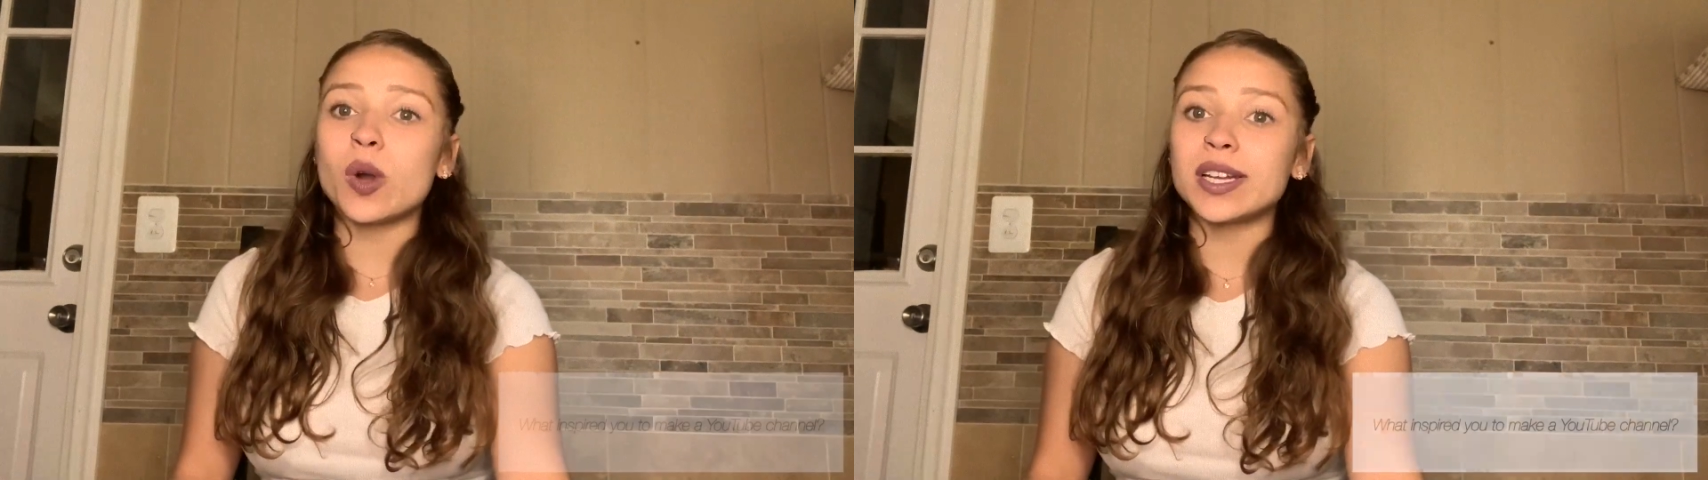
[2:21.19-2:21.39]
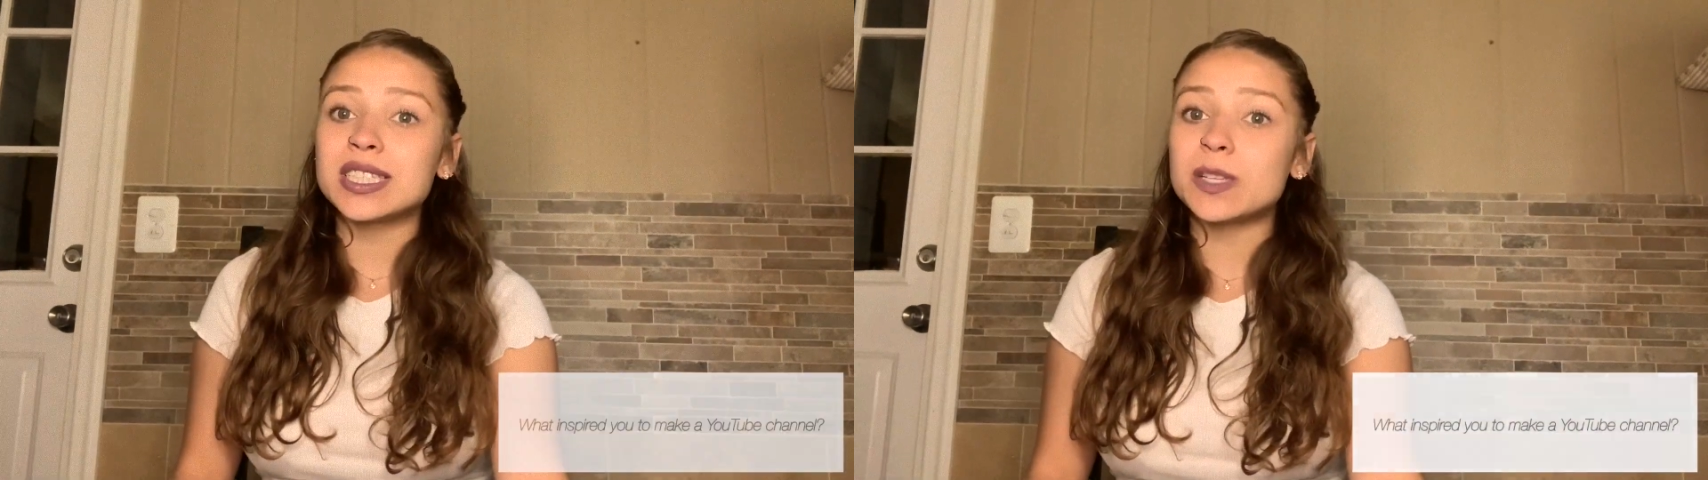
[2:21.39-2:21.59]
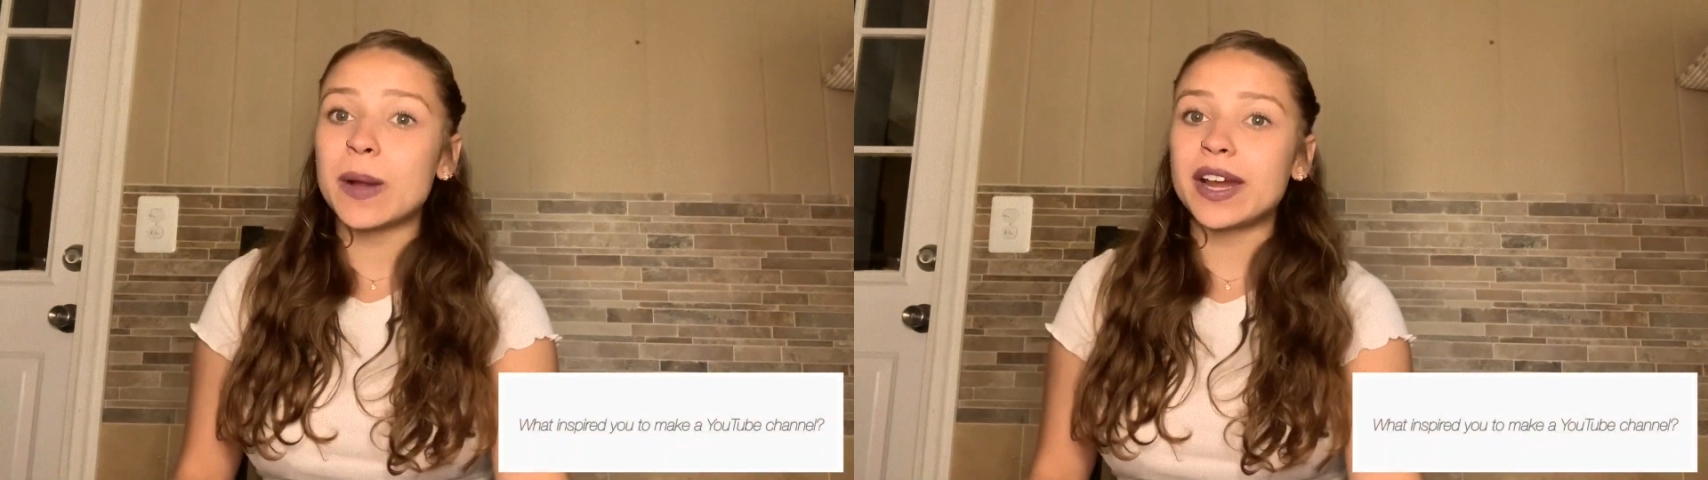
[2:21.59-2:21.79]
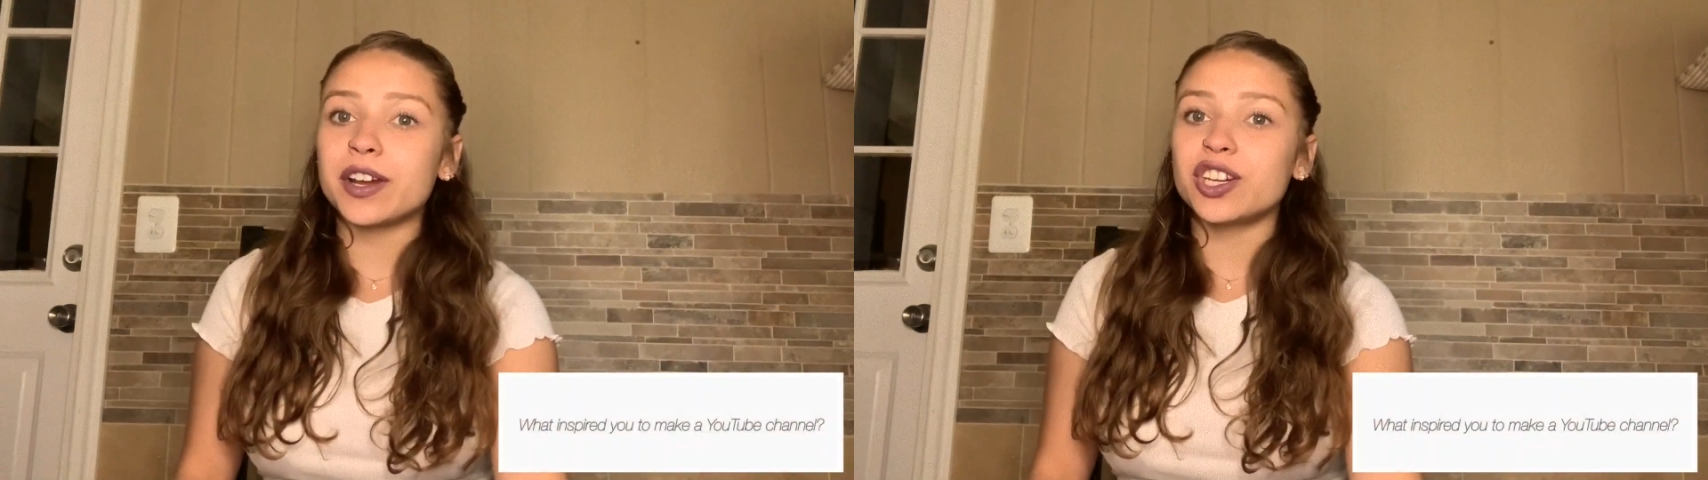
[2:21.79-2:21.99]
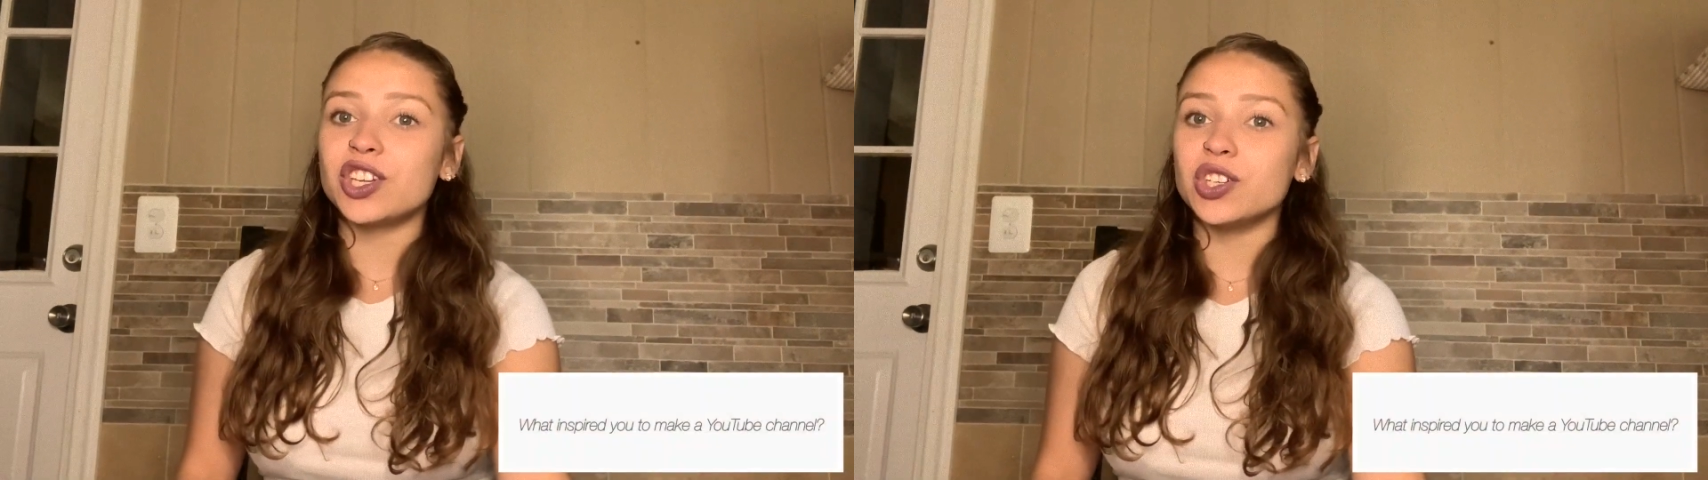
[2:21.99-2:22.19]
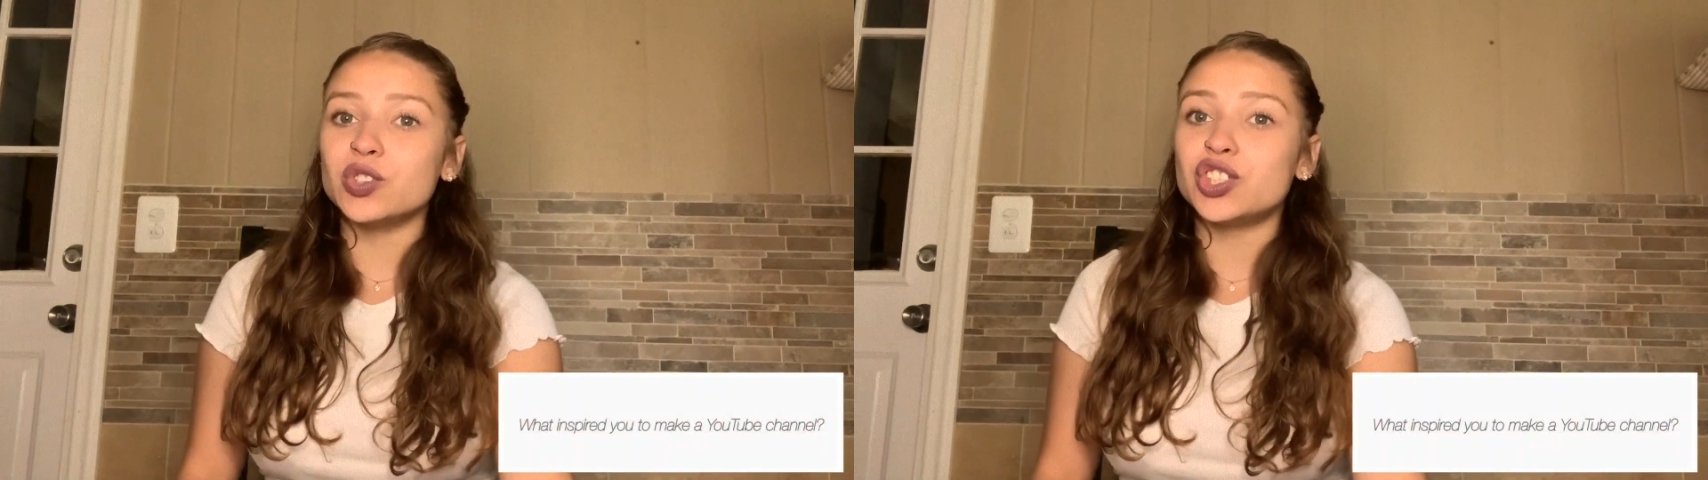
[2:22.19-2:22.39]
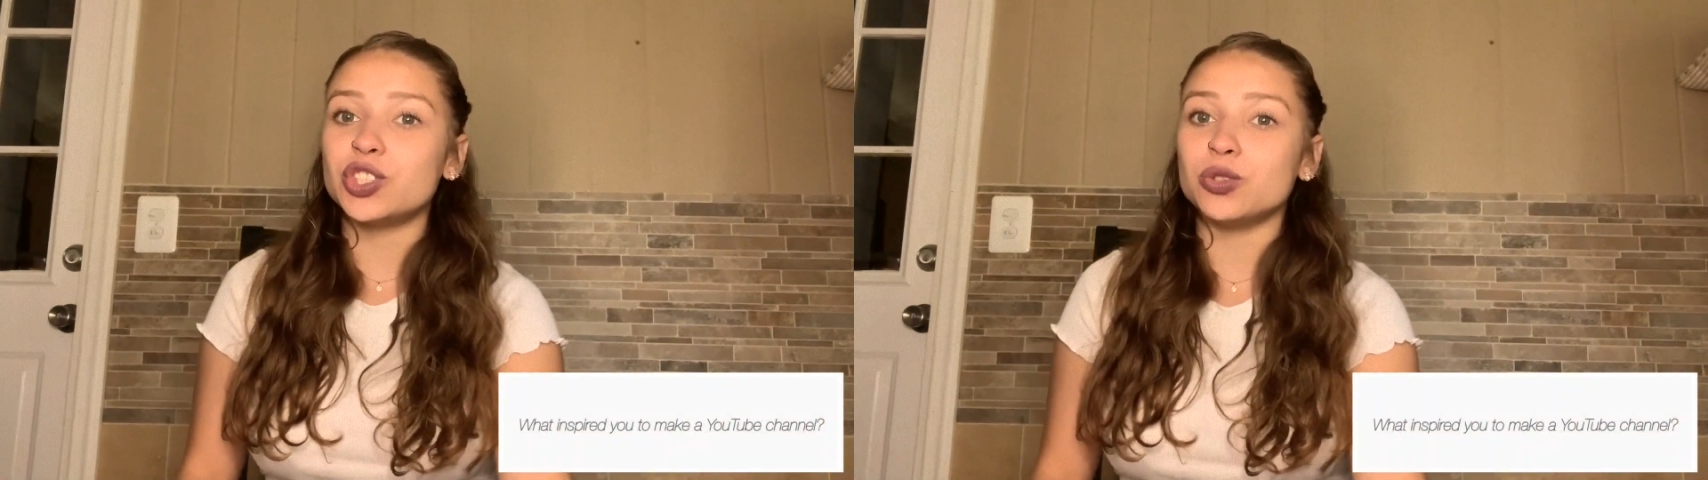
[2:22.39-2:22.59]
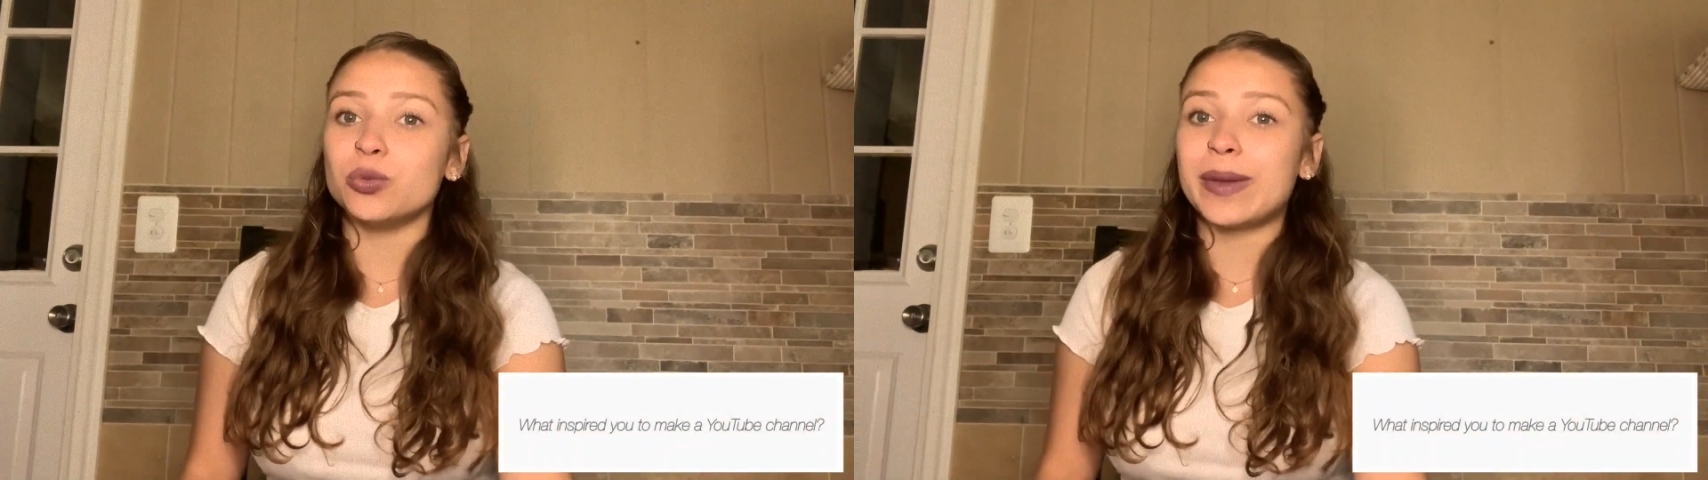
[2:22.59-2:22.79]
what inspired you to